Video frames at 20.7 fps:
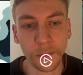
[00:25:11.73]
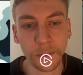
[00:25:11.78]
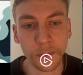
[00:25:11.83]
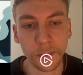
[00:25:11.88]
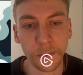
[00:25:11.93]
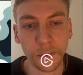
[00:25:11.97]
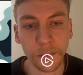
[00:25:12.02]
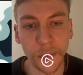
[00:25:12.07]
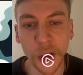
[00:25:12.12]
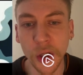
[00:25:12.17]

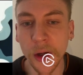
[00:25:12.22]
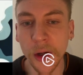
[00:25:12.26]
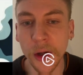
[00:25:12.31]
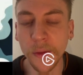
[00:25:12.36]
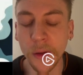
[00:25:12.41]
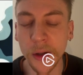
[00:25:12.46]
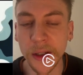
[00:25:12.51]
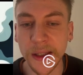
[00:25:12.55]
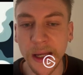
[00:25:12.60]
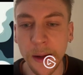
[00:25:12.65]
Because,
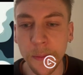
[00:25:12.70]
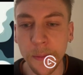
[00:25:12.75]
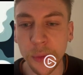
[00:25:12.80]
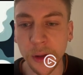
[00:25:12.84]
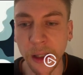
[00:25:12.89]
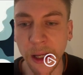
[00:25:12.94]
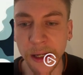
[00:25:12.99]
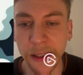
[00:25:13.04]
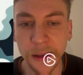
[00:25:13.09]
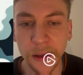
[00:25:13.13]
for example,
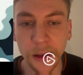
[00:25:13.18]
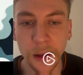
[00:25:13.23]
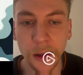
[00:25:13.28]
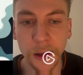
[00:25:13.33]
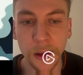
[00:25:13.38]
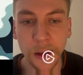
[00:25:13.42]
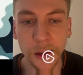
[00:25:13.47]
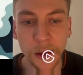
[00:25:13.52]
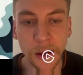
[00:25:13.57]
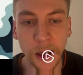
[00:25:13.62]
like
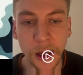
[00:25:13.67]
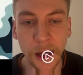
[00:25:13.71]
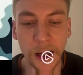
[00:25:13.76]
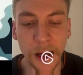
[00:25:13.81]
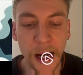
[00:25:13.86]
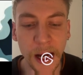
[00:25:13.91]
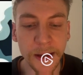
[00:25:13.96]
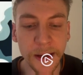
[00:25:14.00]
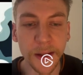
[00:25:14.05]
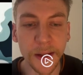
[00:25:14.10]

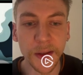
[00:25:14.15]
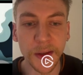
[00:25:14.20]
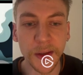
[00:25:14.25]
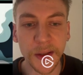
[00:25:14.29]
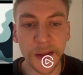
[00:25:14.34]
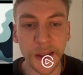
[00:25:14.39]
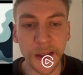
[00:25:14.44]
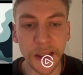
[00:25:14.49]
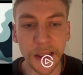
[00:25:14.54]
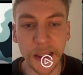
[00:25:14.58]
Under the
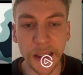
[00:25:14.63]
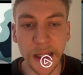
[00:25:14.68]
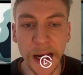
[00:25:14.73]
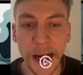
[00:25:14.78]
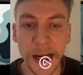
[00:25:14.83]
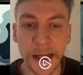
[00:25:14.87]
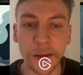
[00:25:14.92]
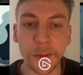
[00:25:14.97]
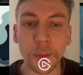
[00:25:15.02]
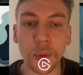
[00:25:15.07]
Sea
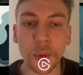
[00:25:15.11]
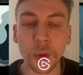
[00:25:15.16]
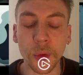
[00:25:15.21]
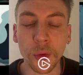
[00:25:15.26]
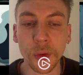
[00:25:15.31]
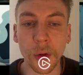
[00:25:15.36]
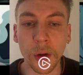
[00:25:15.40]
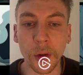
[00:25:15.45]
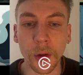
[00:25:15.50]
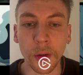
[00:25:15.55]
and
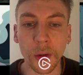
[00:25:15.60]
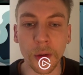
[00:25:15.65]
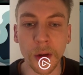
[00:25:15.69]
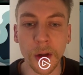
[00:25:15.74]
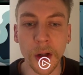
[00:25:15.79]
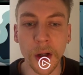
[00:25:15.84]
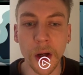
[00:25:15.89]
Bruno